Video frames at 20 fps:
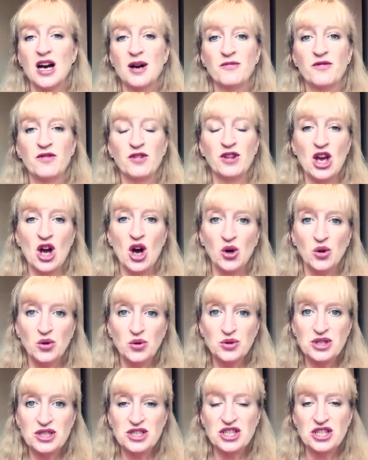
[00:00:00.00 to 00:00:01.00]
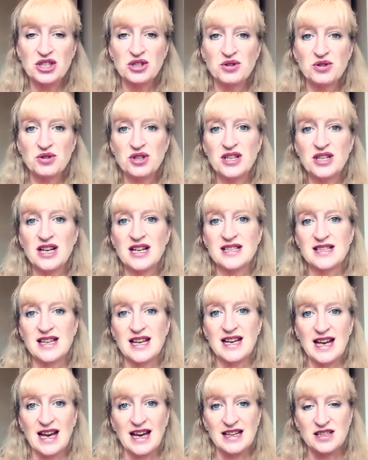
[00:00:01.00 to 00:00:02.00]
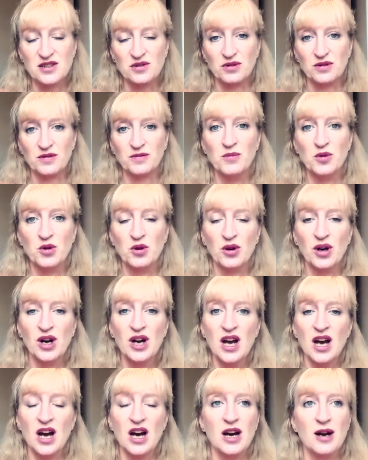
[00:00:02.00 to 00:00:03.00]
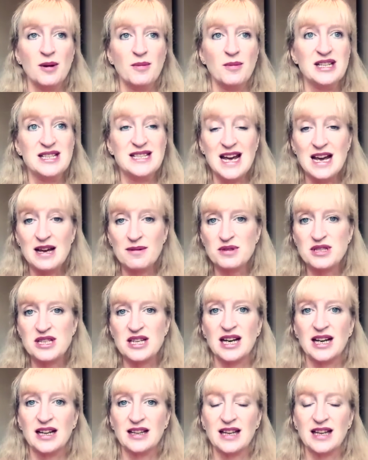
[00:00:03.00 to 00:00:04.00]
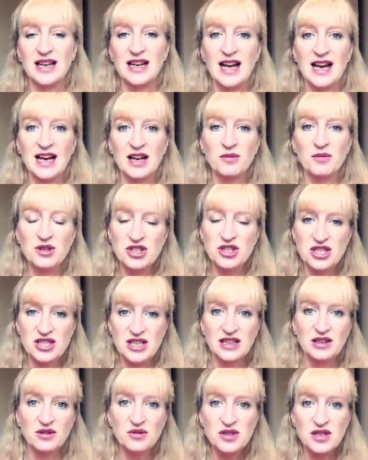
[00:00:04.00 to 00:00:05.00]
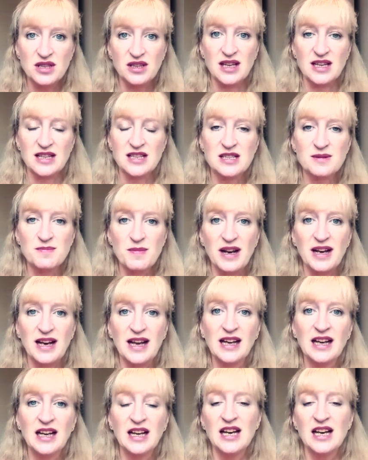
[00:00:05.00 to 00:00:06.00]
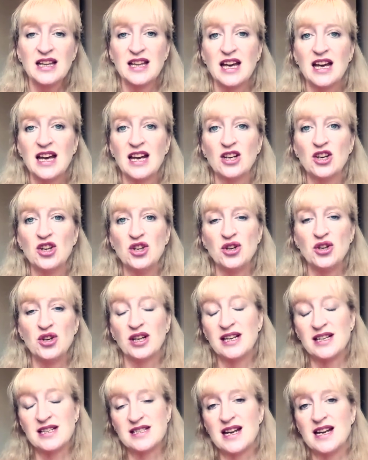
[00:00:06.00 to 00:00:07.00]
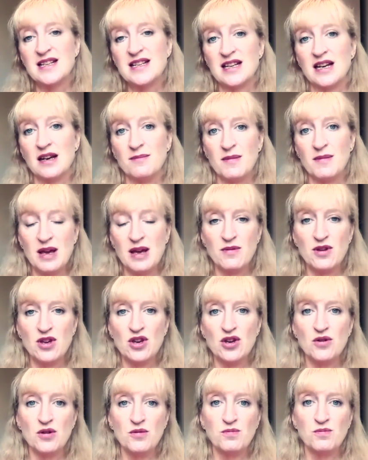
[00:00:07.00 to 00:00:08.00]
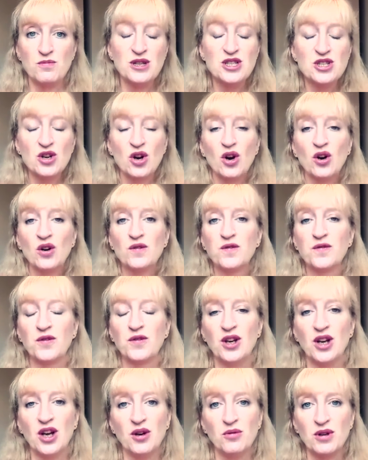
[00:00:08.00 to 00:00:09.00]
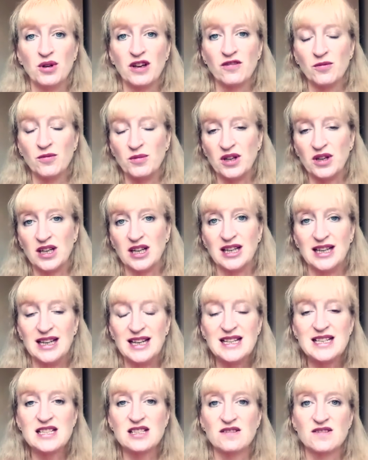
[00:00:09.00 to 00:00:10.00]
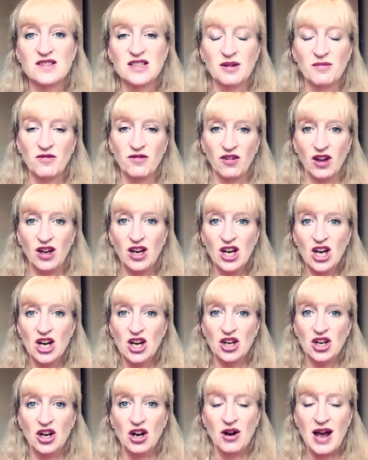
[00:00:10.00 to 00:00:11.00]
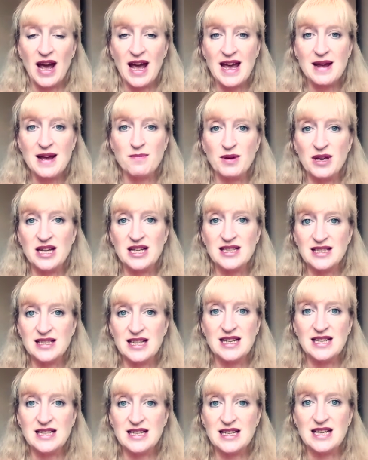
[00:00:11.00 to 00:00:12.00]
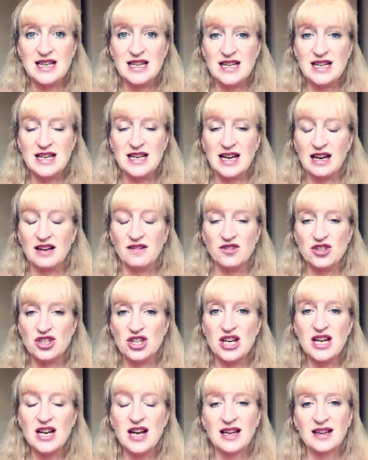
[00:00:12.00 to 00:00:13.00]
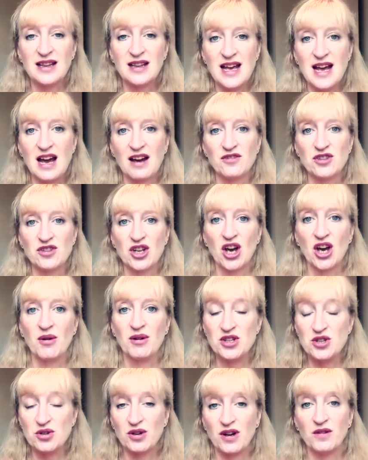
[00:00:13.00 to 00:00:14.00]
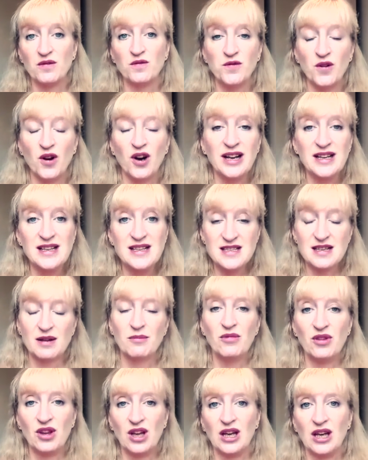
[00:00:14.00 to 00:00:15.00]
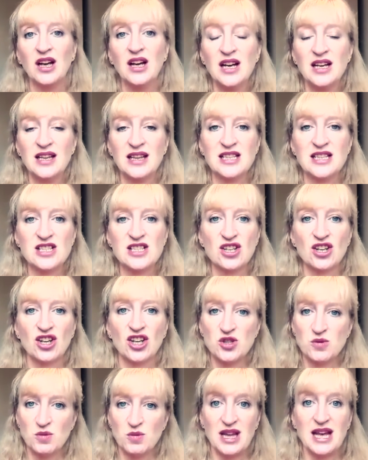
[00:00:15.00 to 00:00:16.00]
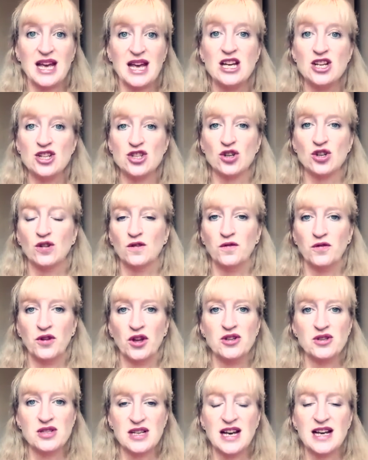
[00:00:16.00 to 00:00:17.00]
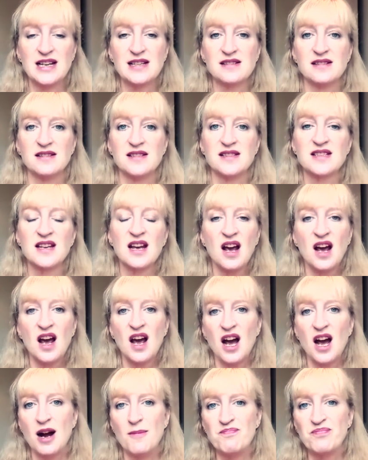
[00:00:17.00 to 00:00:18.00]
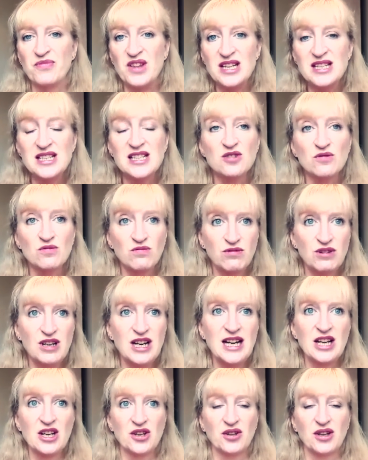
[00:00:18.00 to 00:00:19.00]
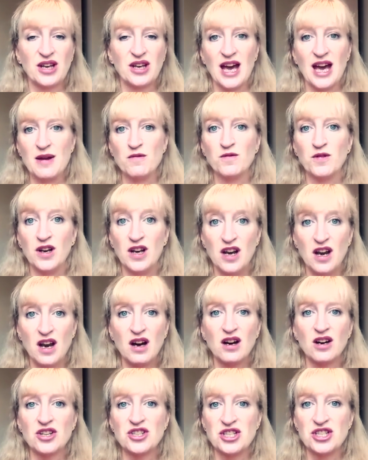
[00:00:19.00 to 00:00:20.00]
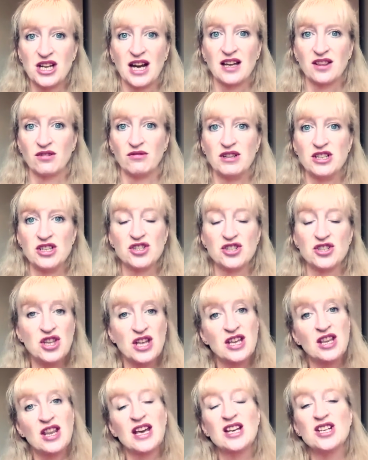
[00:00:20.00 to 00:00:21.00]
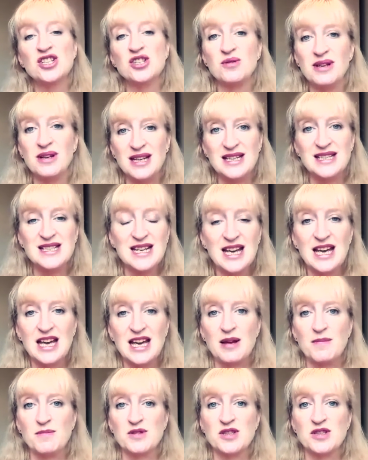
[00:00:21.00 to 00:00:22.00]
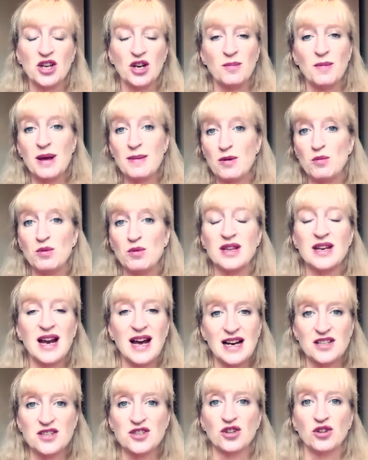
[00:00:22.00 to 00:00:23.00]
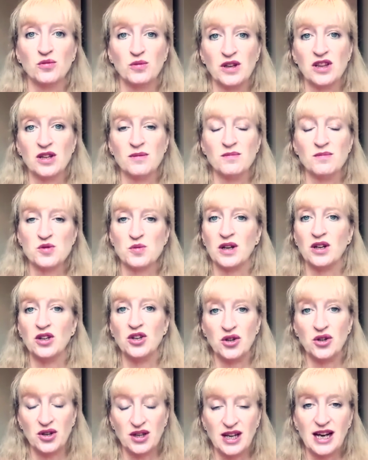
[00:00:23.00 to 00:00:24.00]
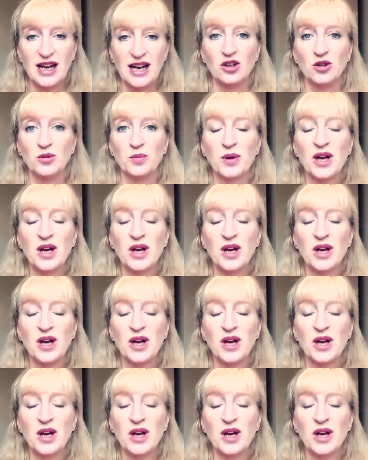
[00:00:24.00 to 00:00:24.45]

For the older children, as they get sort of more adept at their language skills and their spelling, then you can extend it and maybe you print off, you know, or give them a list of stuff that, you know, A, B, C, D, E, F, G, and they have to go and try and find something that starts with each of those letters. This is a really good game for larger gatherings, because then they can do it in teams, you know, maybe with an adult with them as well who can help.